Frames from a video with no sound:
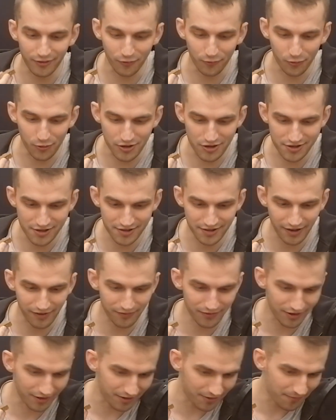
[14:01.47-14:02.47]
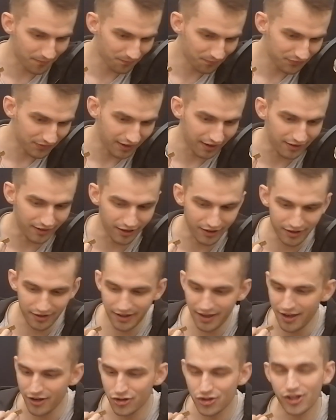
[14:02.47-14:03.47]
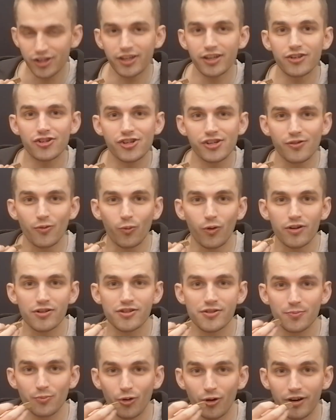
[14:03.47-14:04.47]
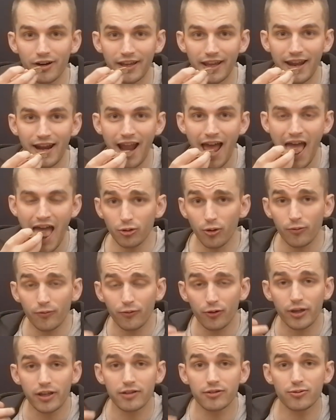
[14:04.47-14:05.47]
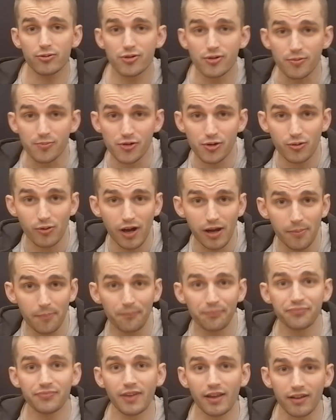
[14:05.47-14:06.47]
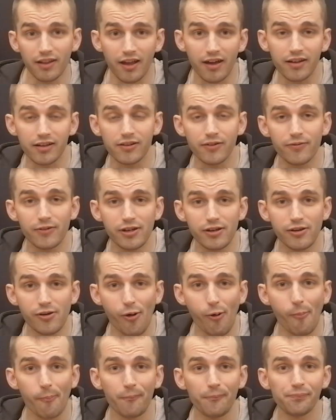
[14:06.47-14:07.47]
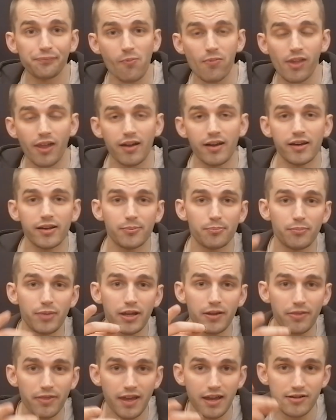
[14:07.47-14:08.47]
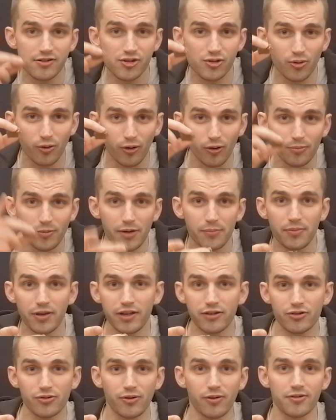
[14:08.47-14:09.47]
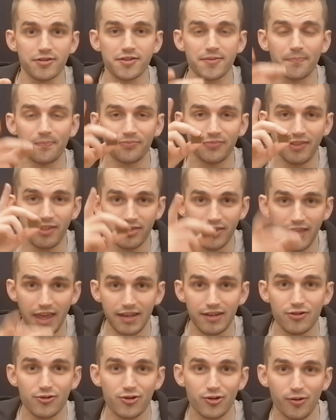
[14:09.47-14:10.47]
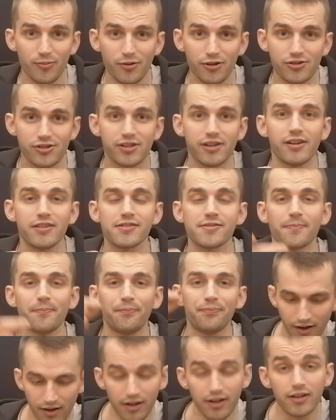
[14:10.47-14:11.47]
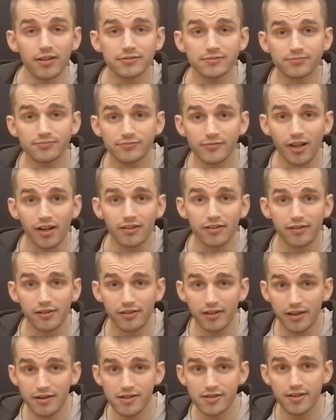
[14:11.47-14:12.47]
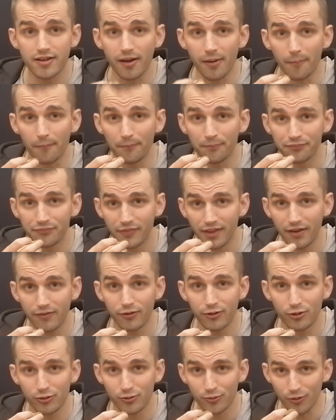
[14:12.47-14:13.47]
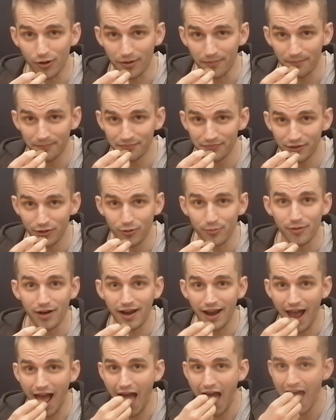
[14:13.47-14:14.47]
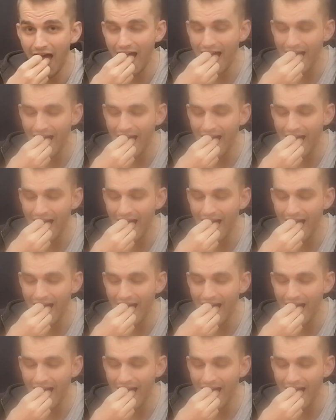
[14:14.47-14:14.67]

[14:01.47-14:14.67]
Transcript: of weird stuff here in the Kenshi kitchen once more again. Don't forget to subscribe, like the video, and big thanks to all my Patreons. Thank you so much, guys. And until next time, have a good one. Goodbye.